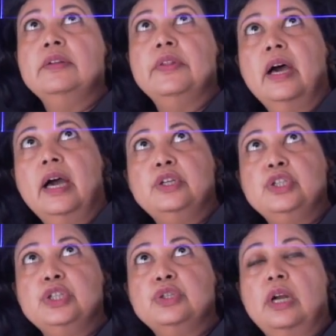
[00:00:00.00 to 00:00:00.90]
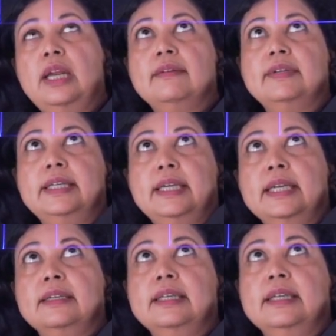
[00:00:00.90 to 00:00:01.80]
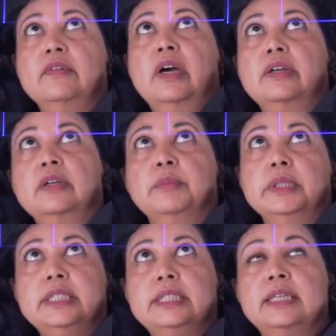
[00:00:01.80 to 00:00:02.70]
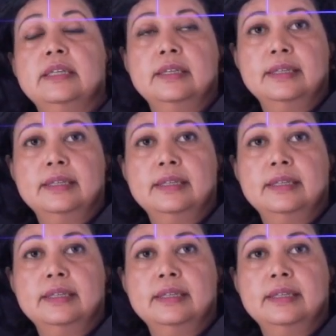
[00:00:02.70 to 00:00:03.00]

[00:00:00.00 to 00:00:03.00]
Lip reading: the hydrogens all have identical environments.